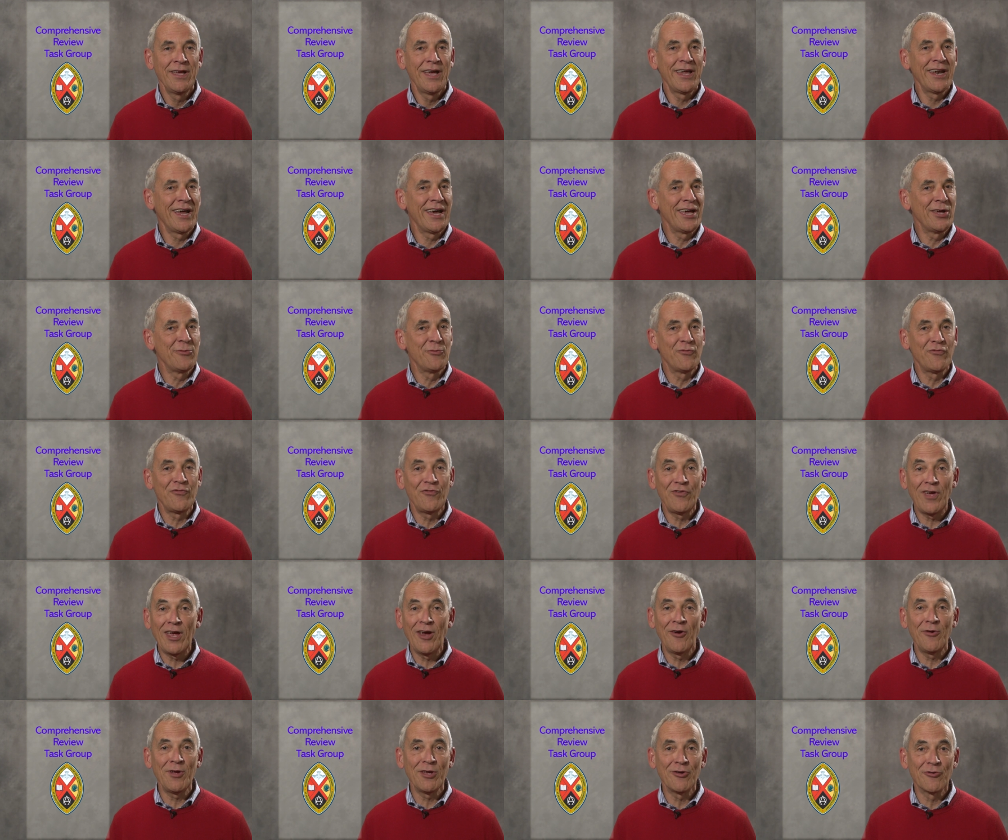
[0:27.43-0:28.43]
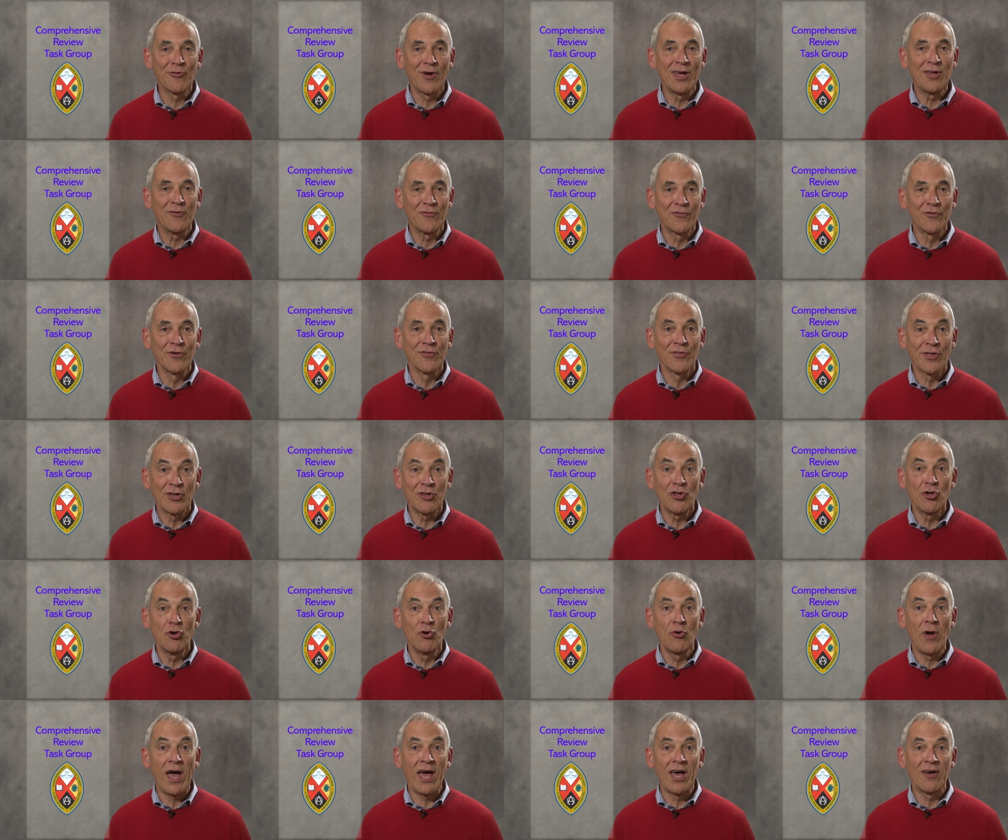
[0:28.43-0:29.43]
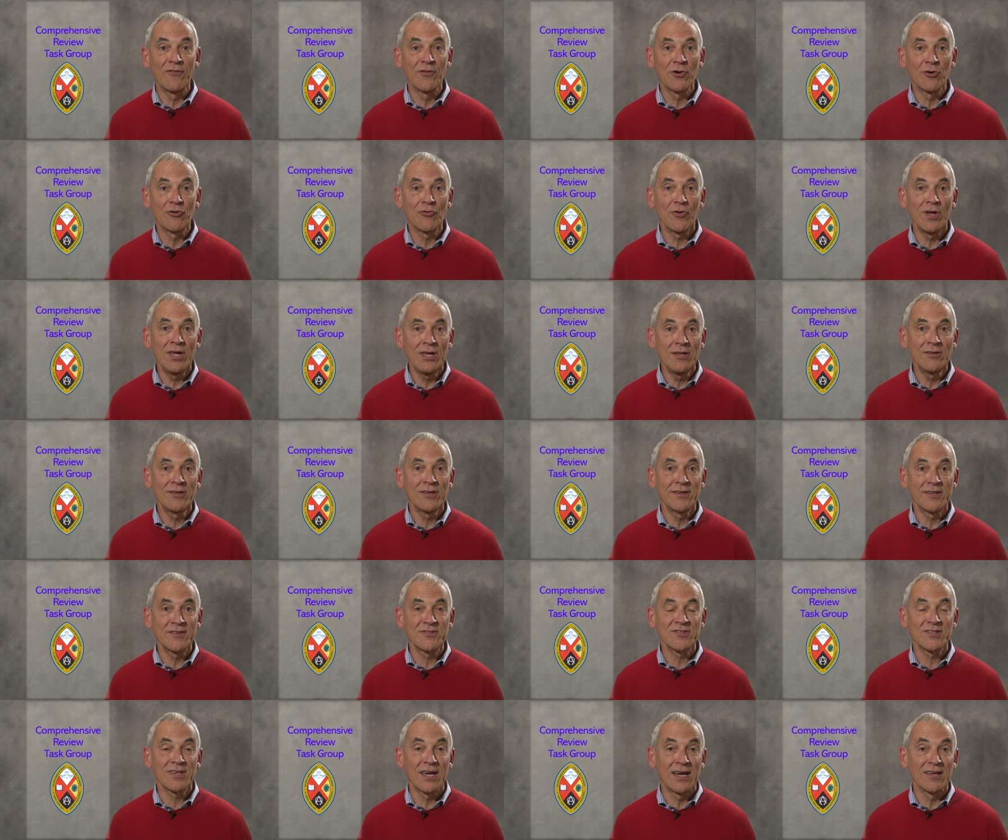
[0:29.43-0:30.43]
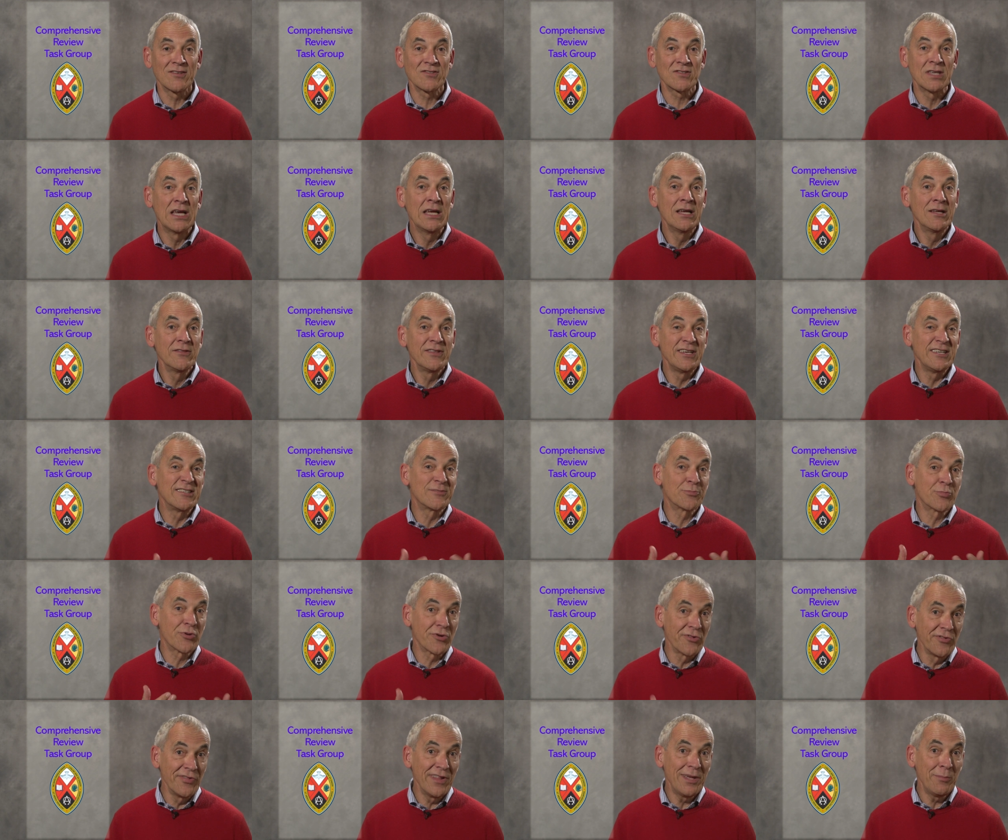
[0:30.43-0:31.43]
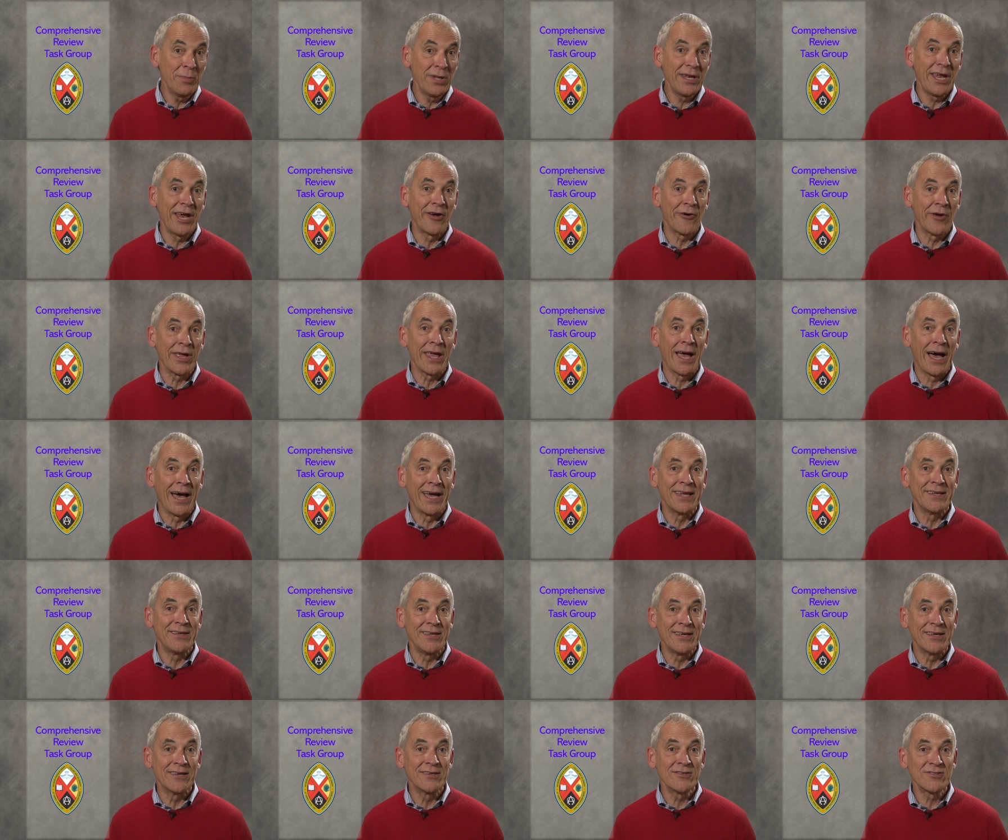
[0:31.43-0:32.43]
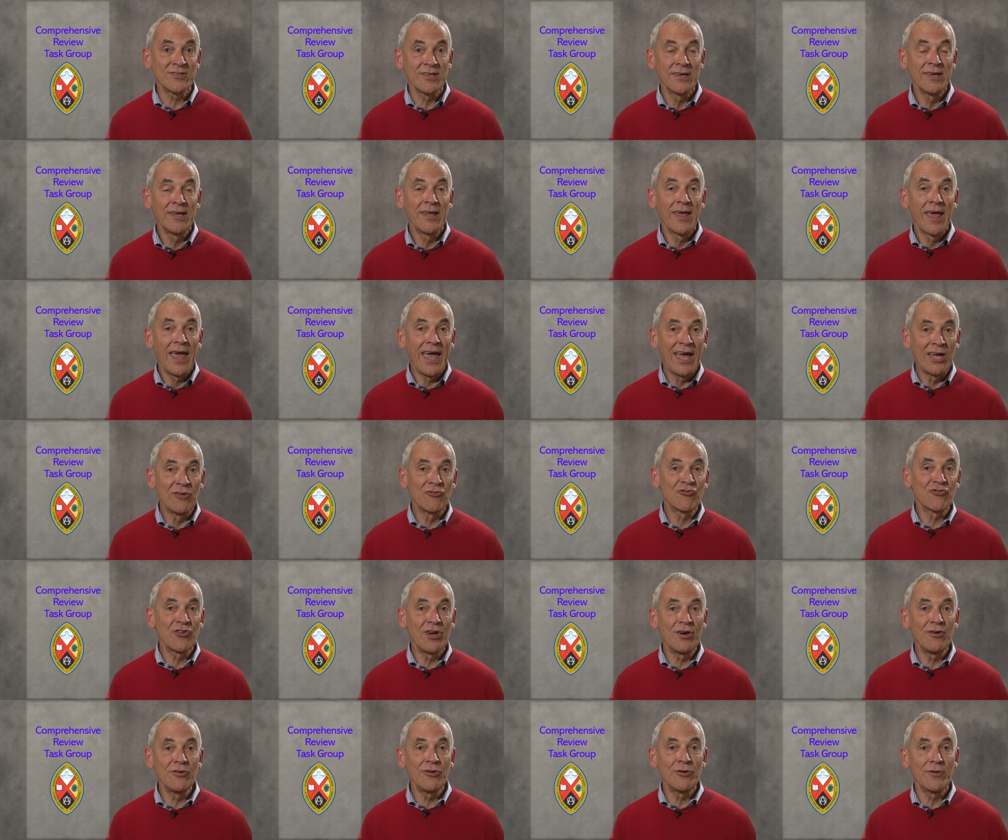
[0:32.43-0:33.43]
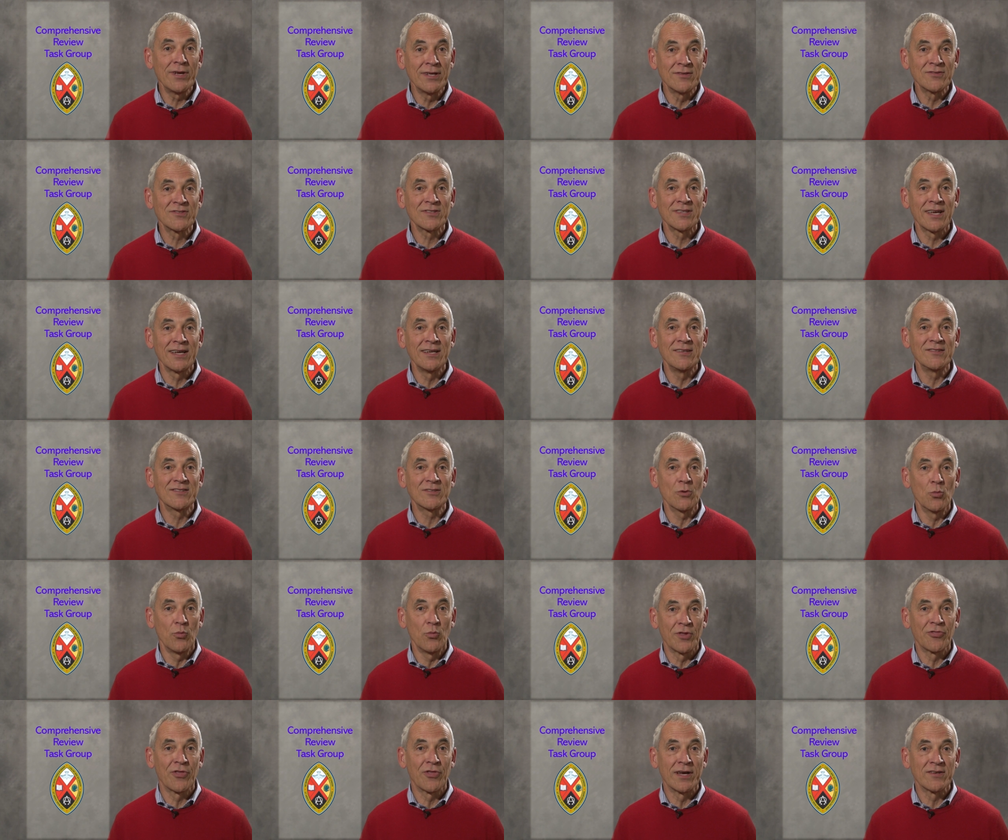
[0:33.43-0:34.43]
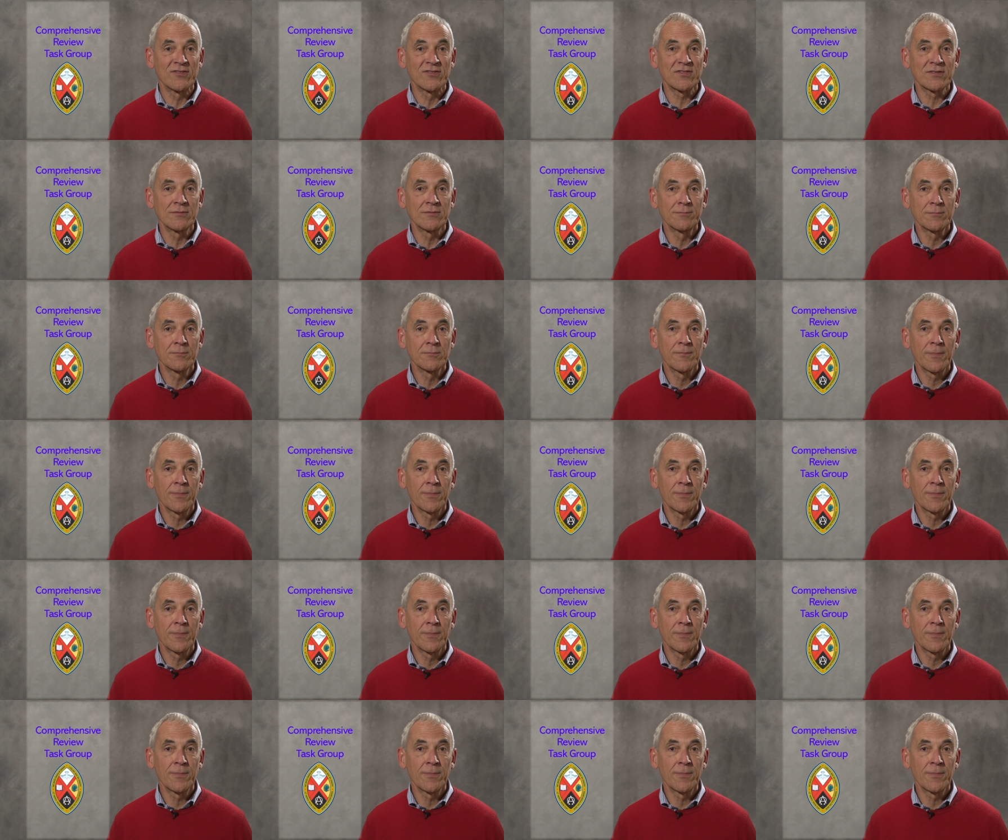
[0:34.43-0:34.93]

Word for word: and I am very grateful that you have agreed to discuss these preliminary ideas and share your insights with us.